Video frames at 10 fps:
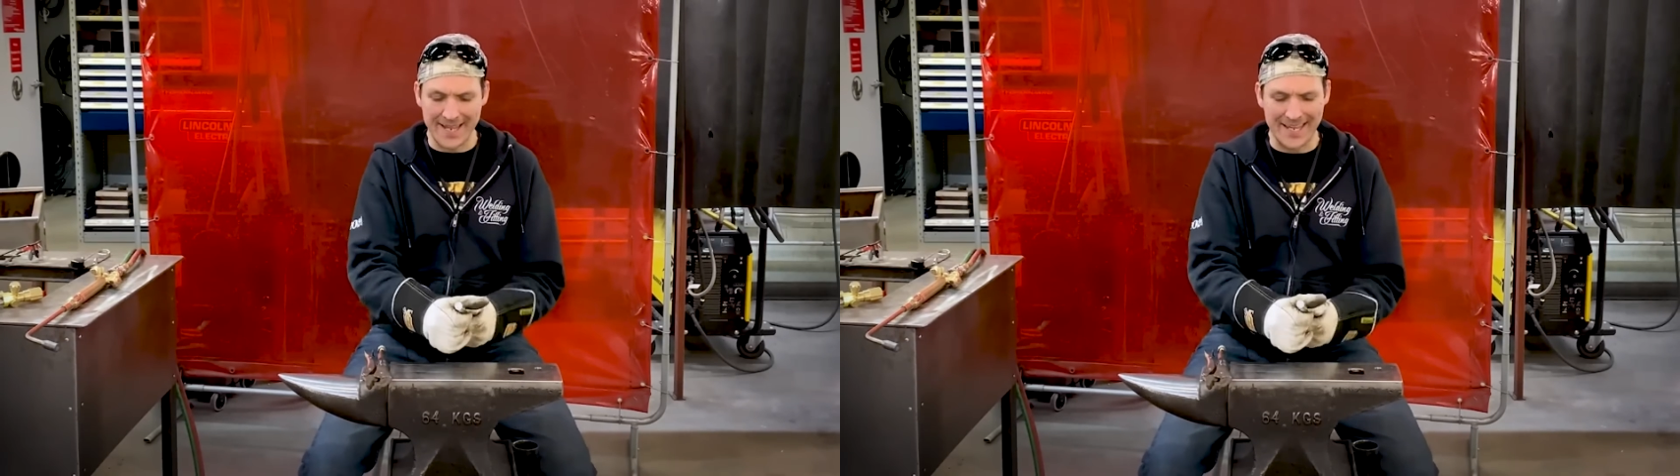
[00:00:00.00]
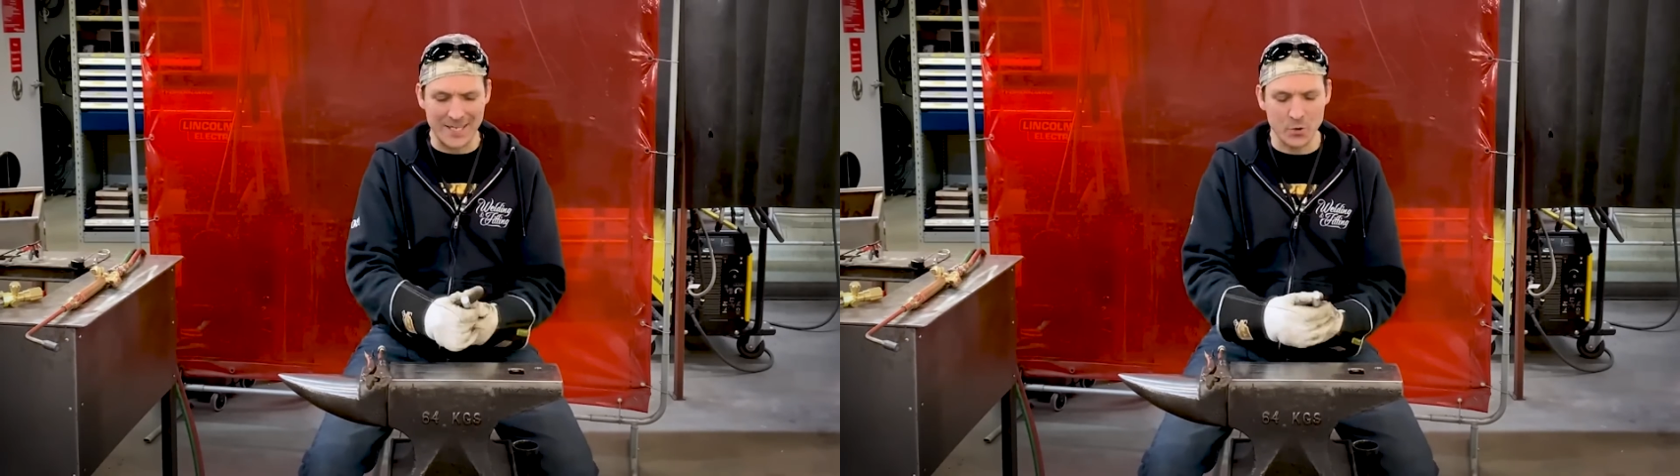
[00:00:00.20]

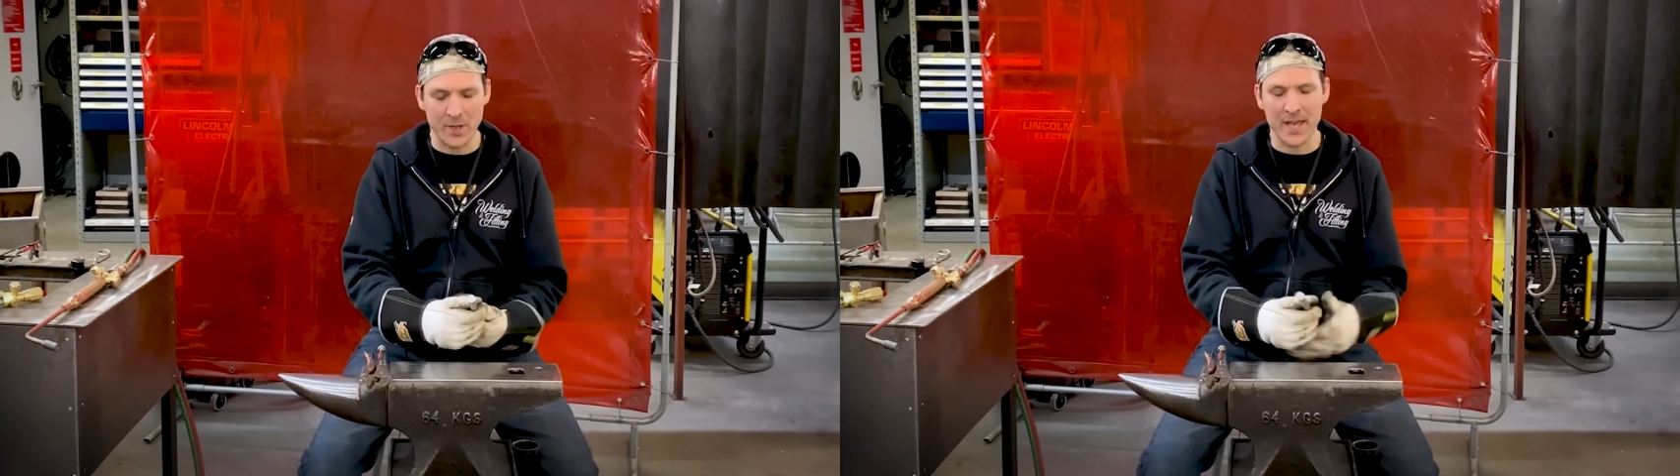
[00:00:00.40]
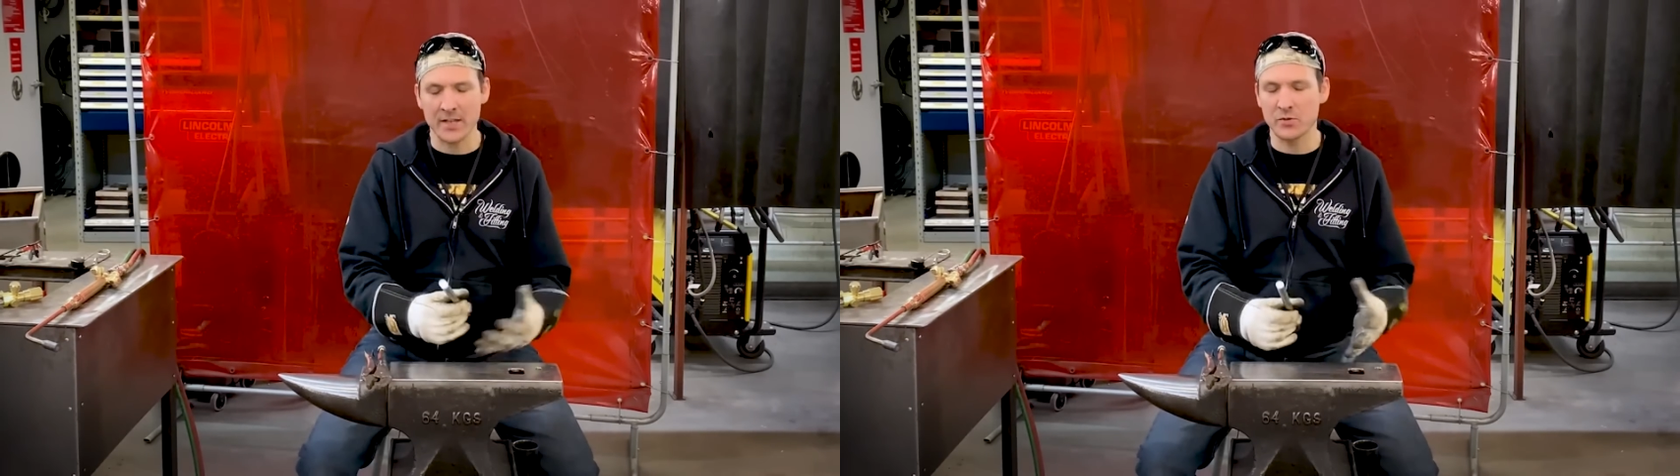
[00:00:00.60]
you
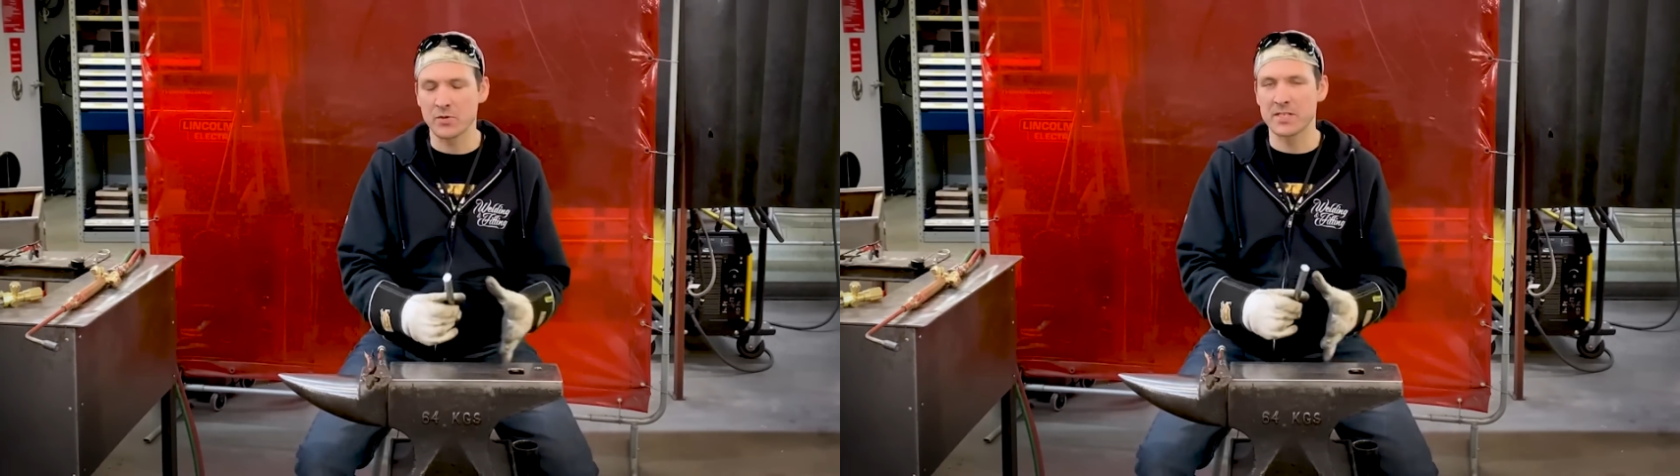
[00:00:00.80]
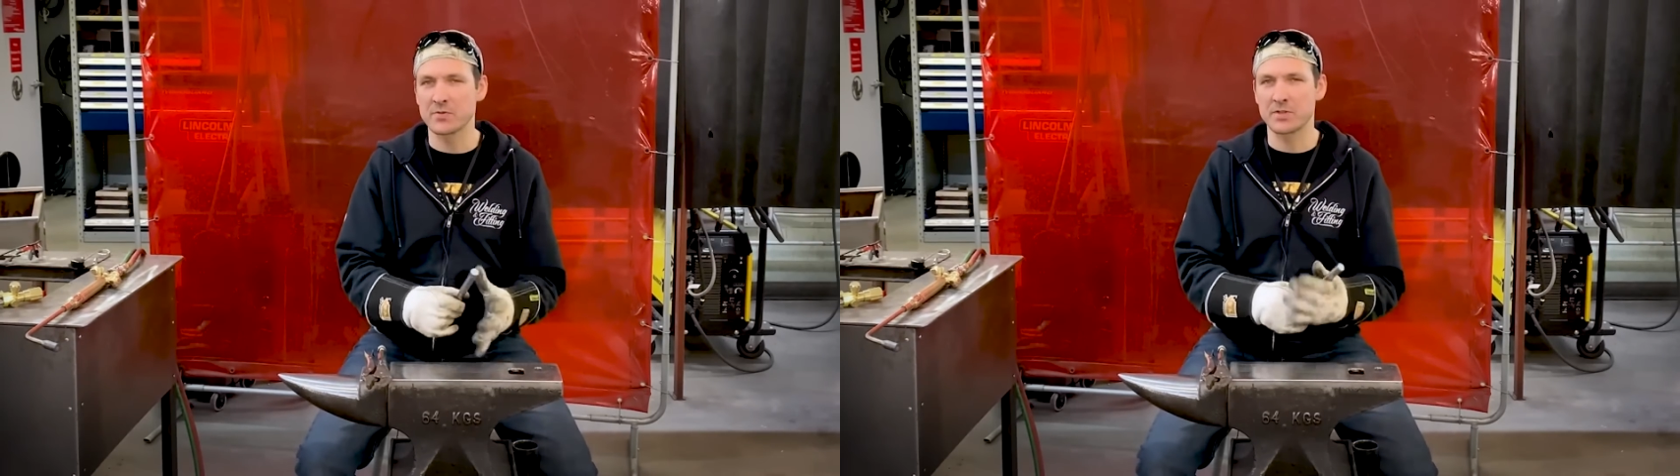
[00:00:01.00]
can't do
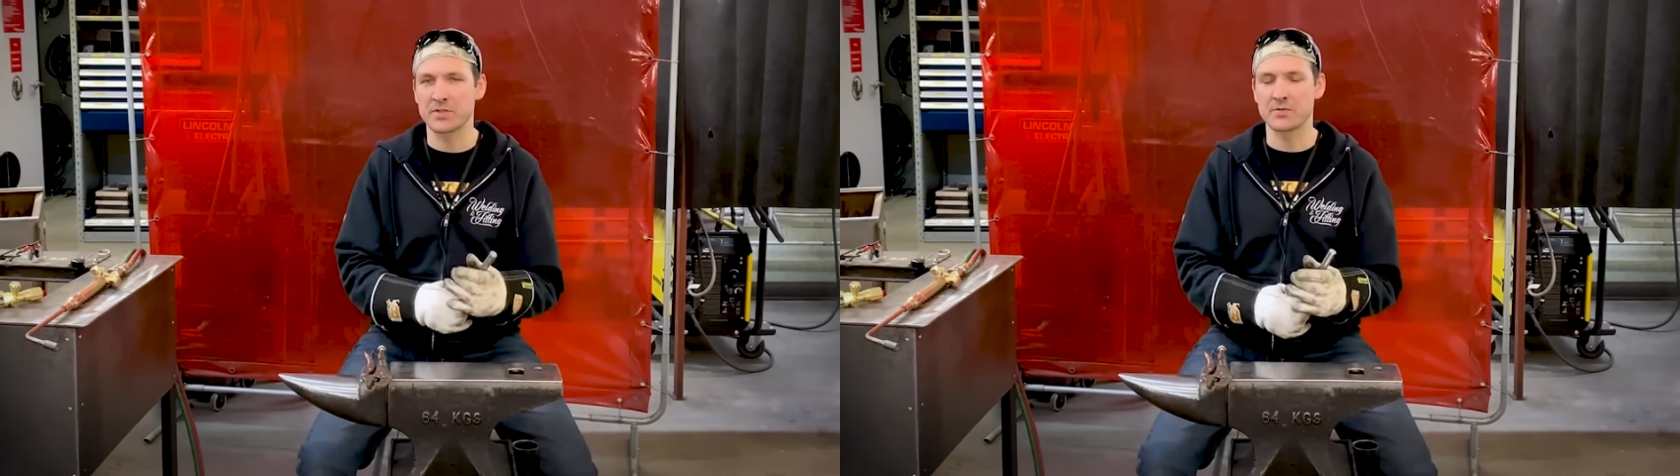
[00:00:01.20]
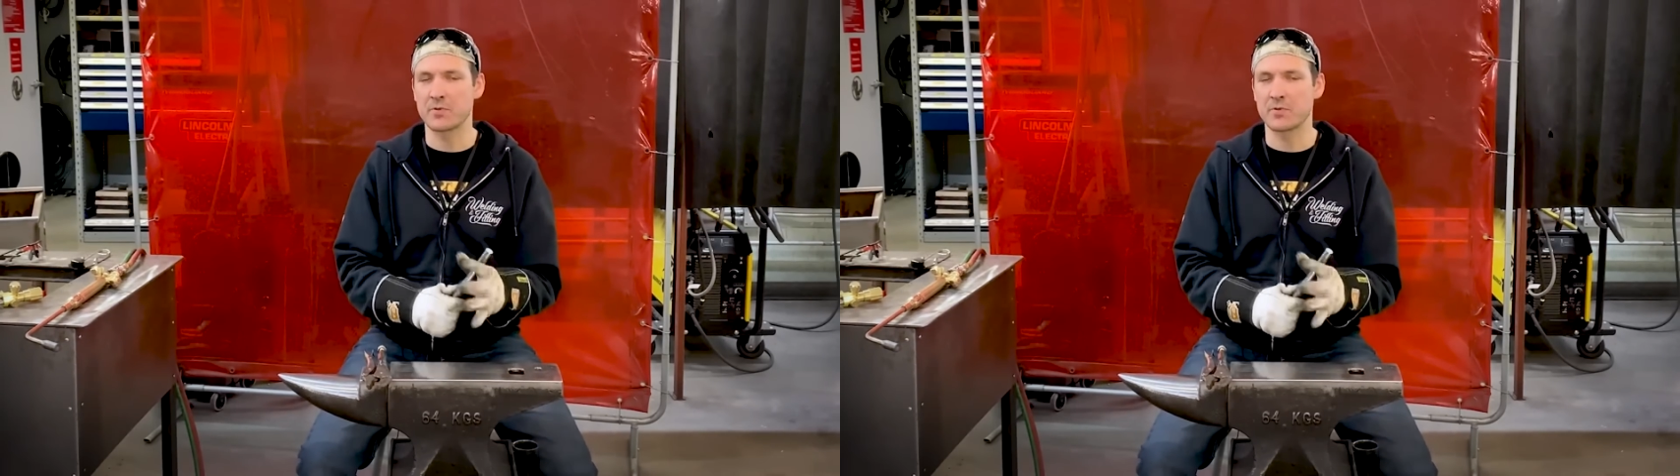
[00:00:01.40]
this with just